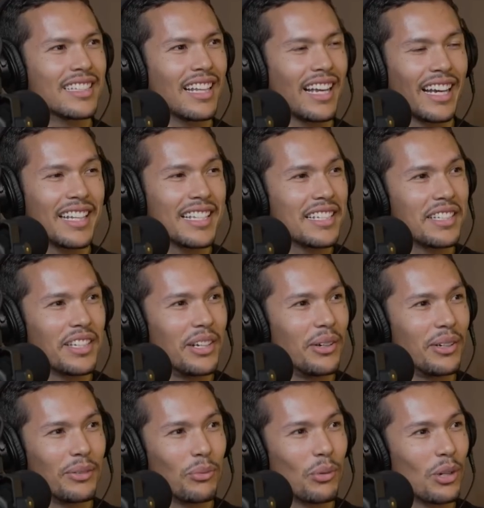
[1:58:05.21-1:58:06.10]
I guess
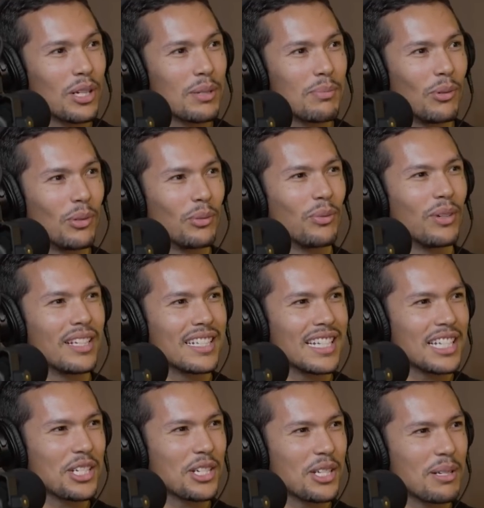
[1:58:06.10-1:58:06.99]
it works both ways.
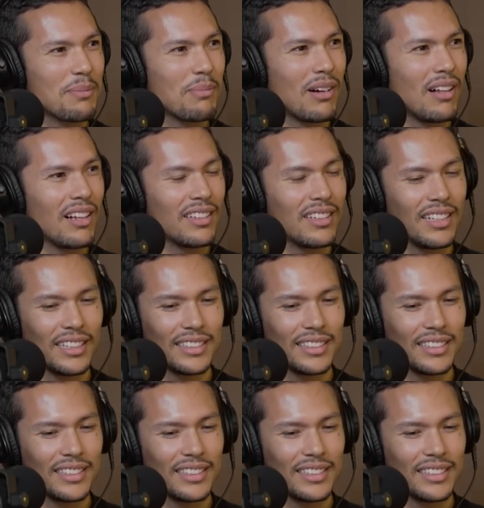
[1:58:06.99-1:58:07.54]
That's just the politics.